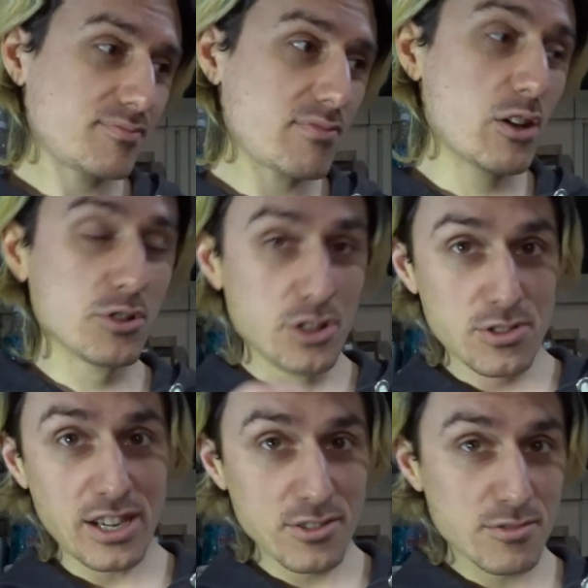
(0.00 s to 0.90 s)
or 2
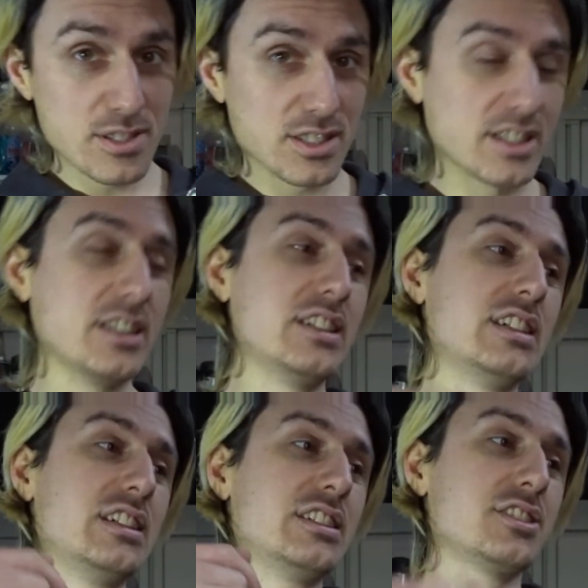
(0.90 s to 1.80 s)
channels originally.
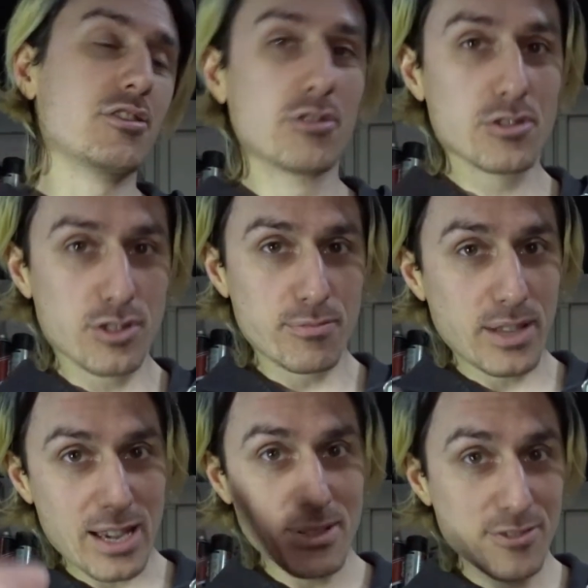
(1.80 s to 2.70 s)
So Soft
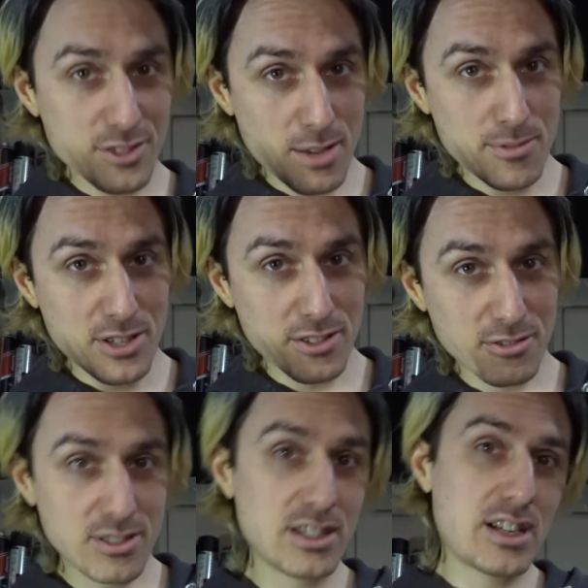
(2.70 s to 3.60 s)
became a different type of channel,
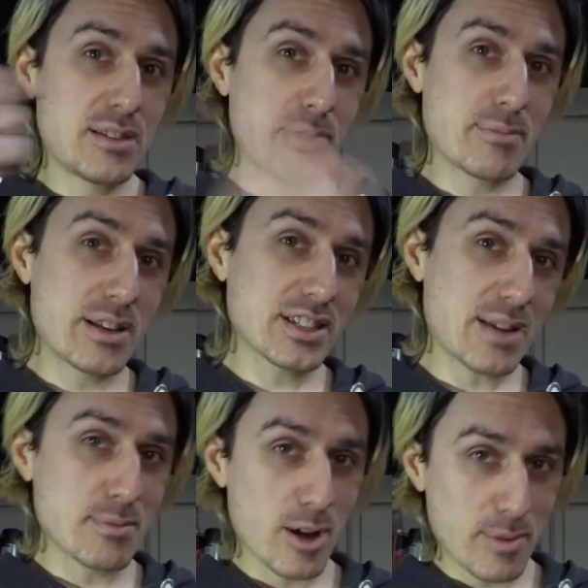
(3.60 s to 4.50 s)
Big Pezza
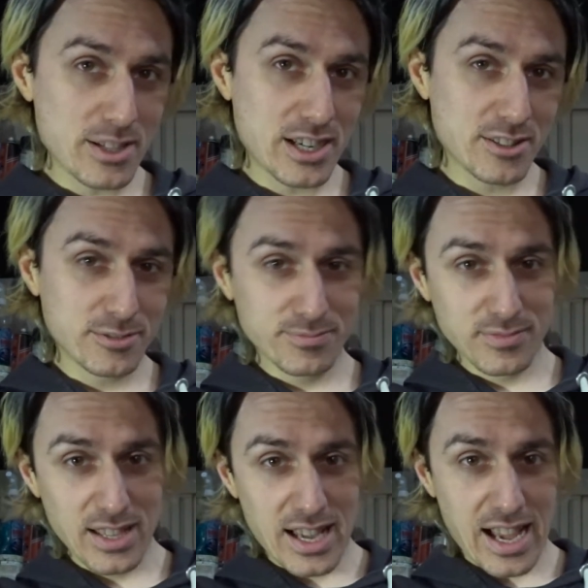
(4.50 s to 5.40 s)
became the motorbike channel,
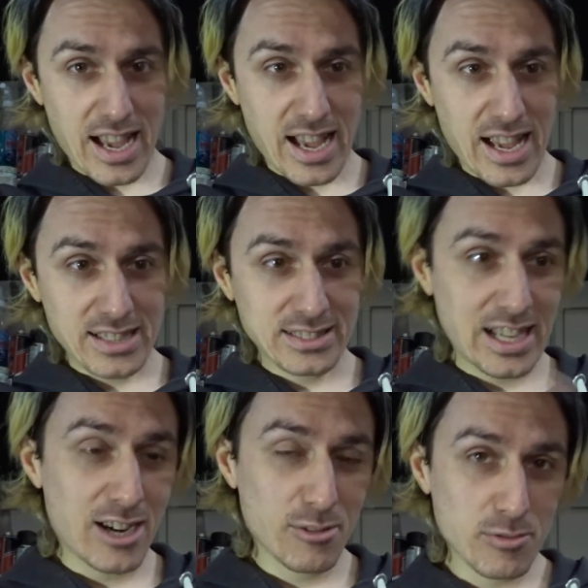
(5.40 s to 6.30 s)
and
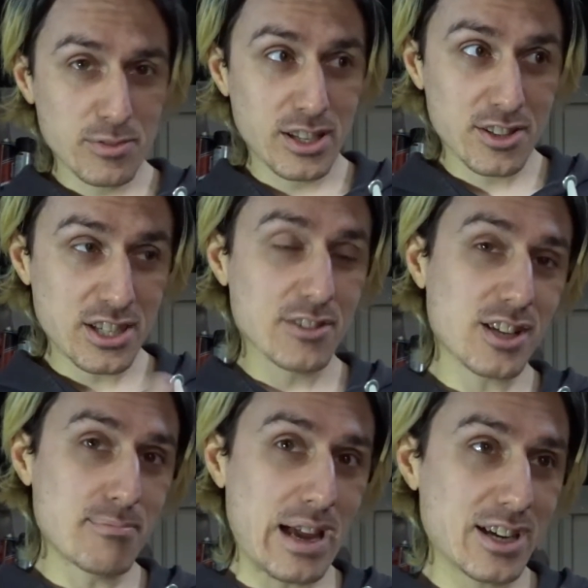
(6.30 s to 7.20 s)
now the other channels
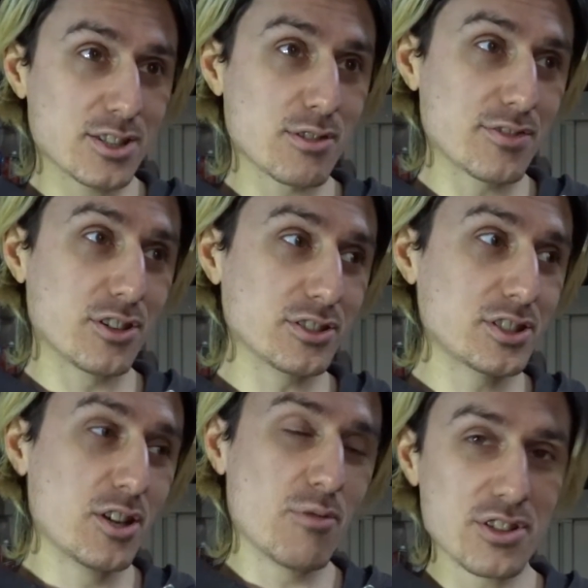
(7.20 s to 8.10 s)
come back. So I've got
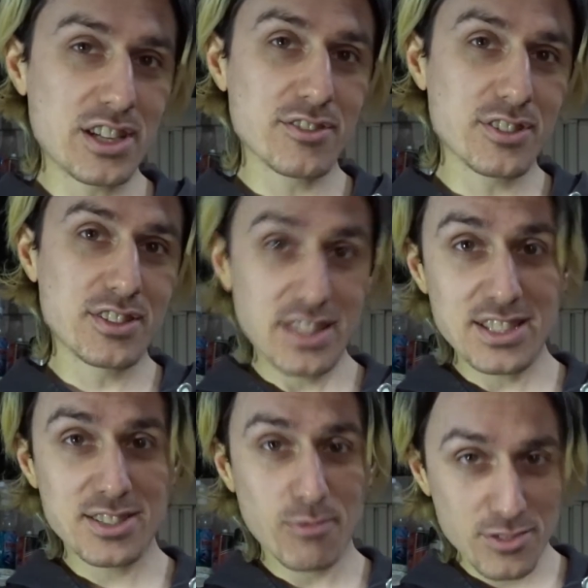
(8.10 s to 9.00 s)
one channel for
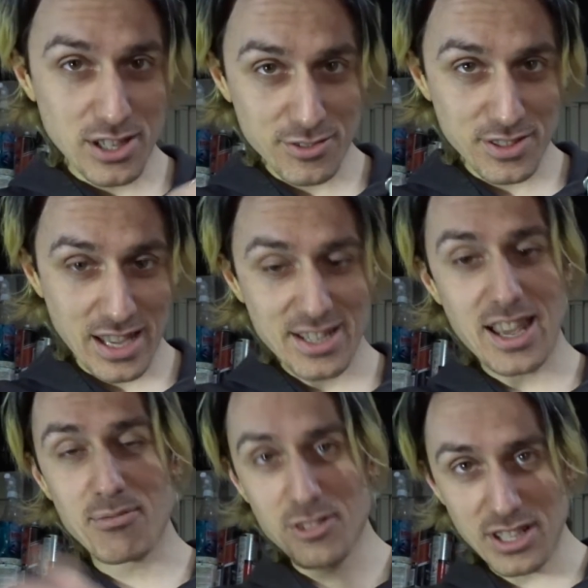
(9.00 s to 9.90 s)
this, one channel for that,
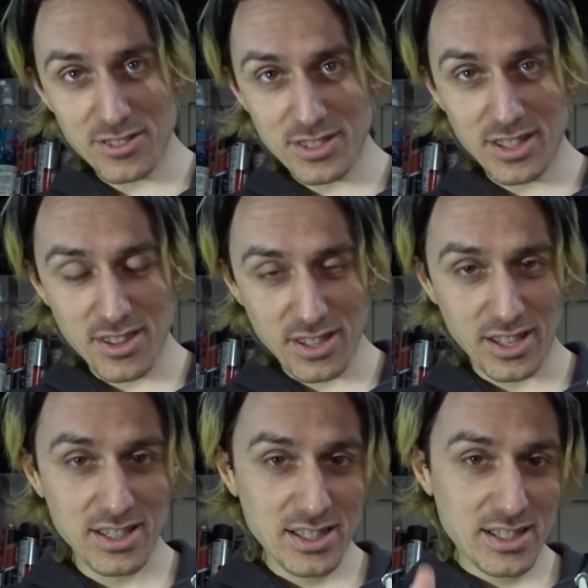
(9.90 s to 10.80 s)
and one channel for the other thing.
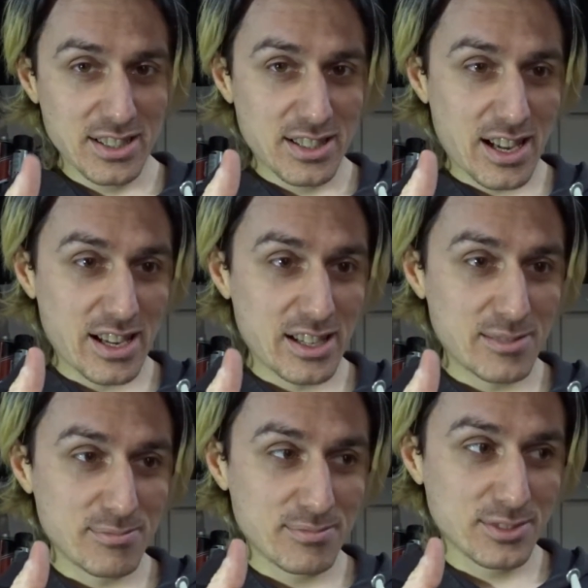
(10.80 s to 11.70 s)

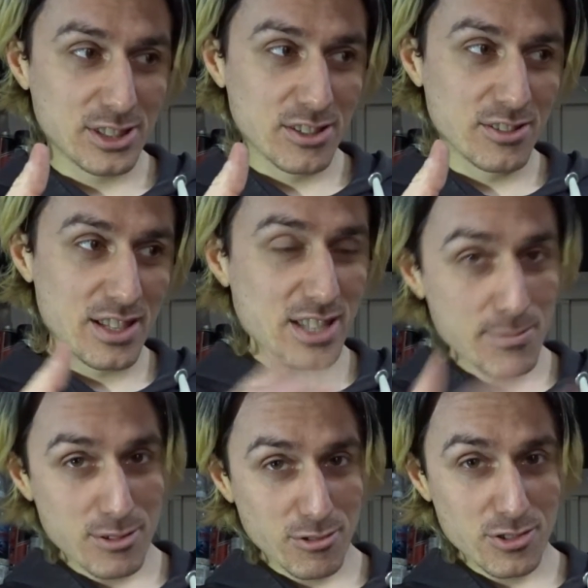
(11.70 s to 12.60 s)
So there's a
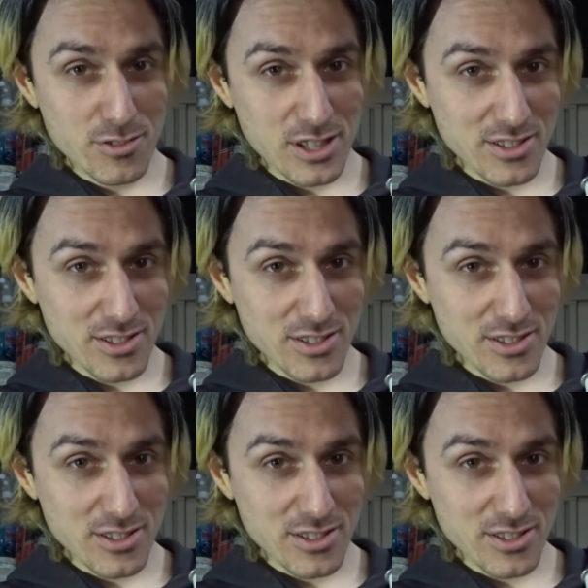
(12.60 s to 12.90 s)
couple of Soft channels